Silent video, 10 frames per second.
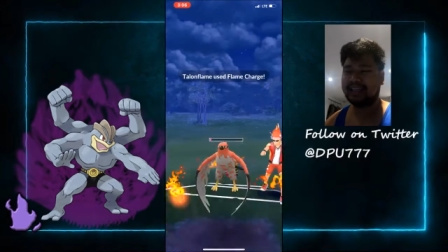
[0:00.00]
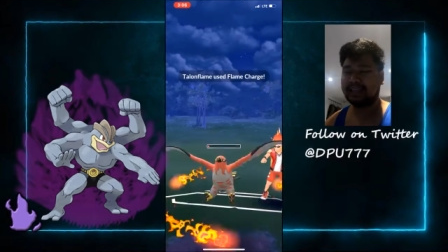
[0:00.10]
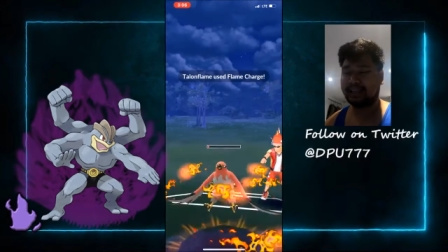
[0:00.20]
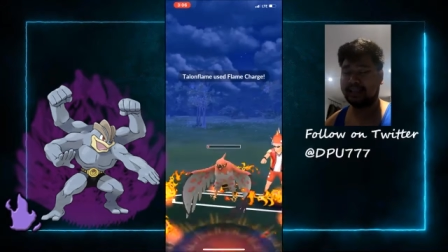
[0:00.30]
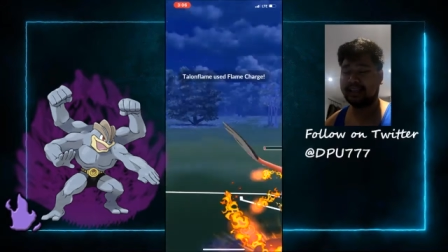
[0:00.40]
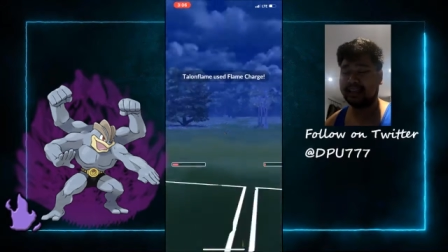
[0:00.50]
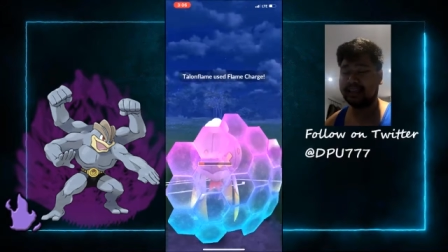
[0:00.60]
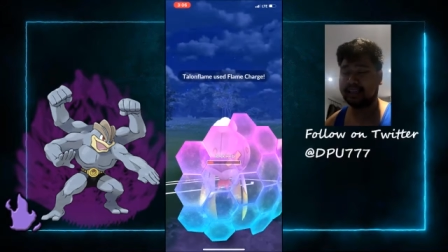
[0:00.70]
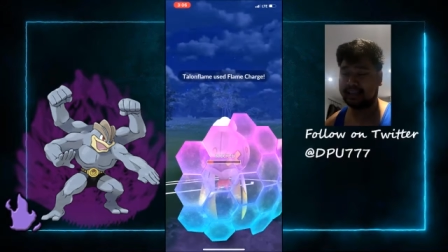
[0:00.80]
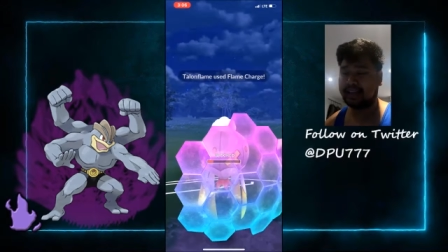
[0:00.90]
and he
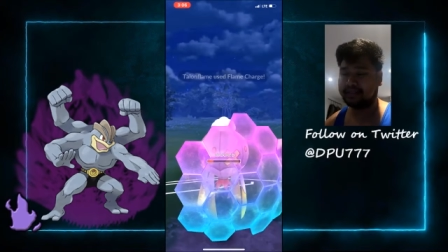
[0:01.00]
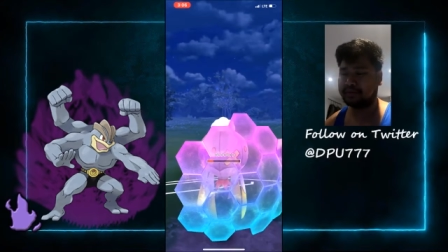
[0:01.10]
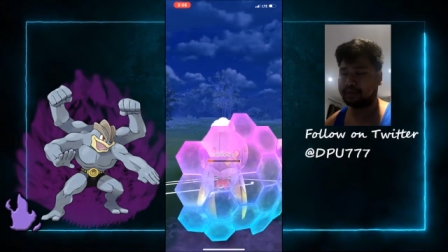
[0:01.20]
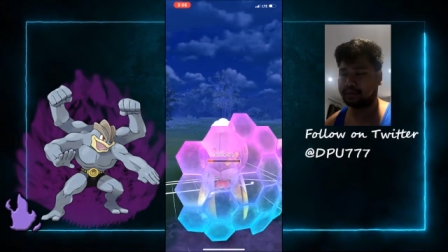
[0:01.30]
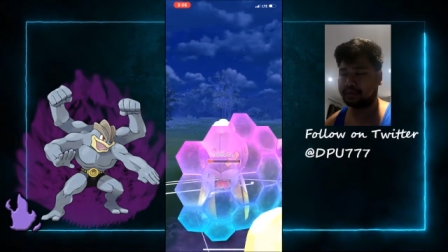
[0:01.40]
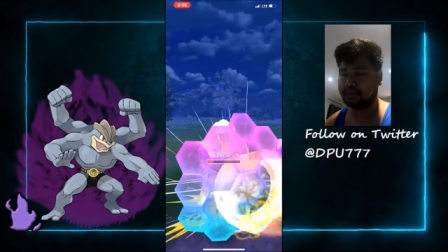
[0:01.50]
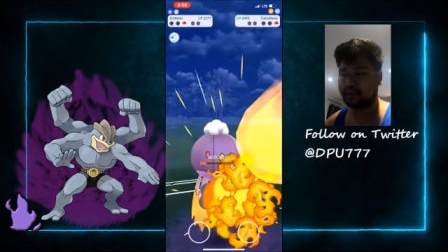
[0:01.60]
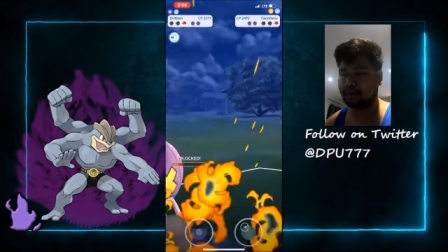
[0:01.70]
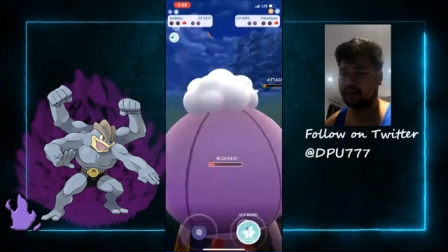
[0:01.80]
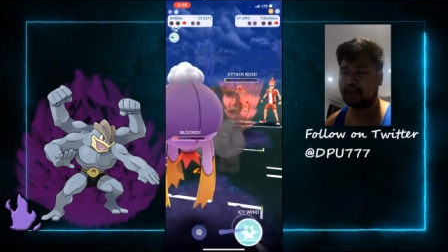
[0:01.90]
did have a move,
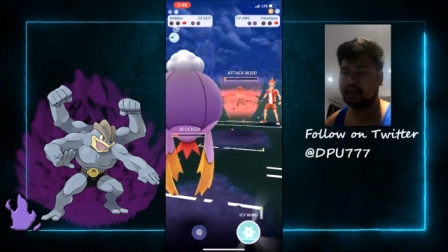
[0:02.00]
so